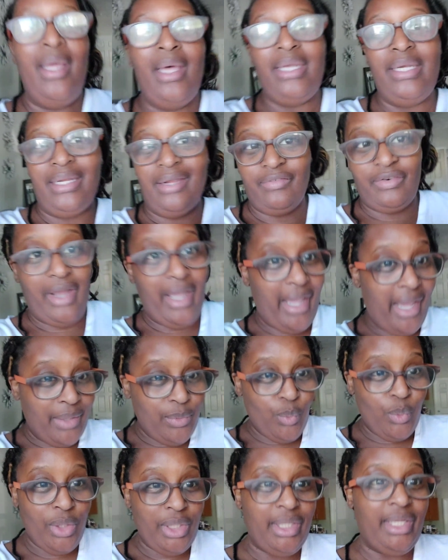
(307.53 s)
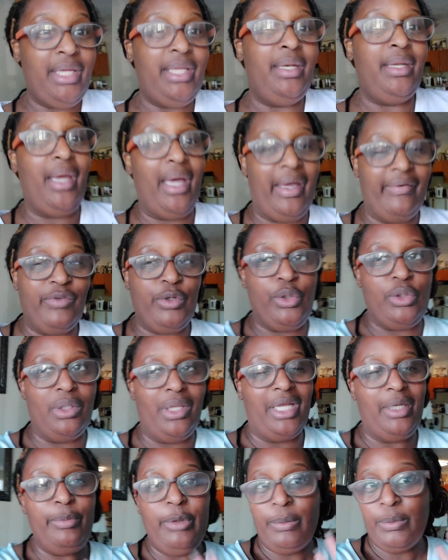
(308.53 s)
Never had one. I've heard a
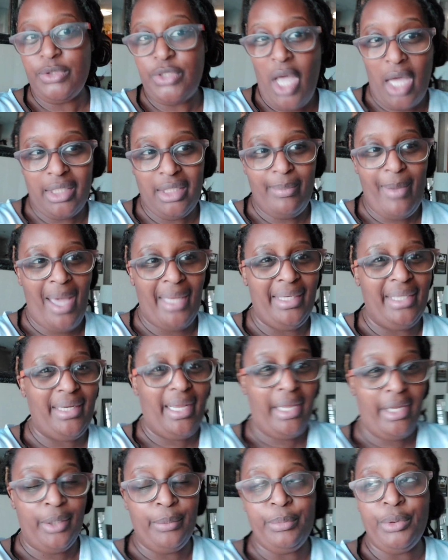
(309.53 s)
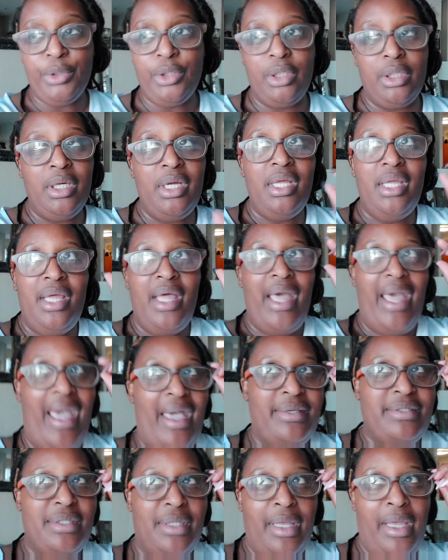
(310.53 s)
lot of people talking about it. Amber
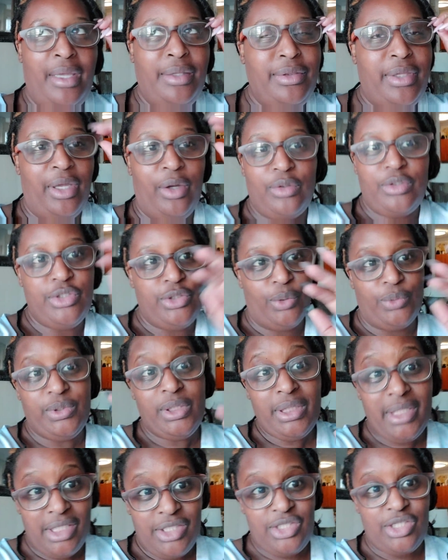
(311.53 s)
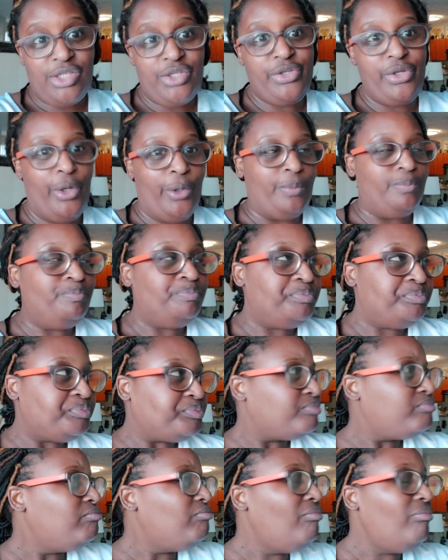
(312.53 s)
acts like they are so delicious. So
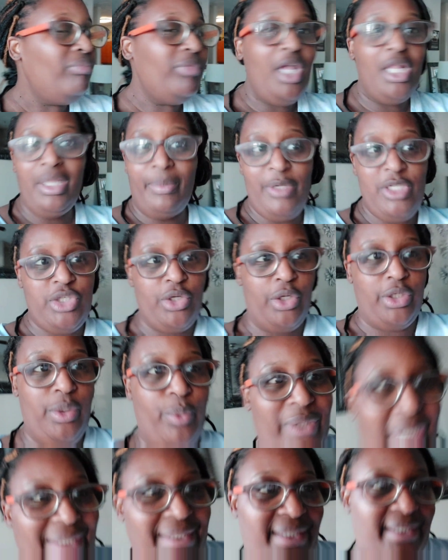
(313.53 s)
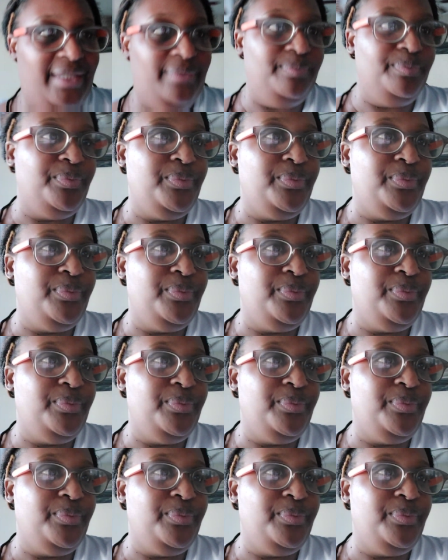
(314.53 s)
let me show you what I did.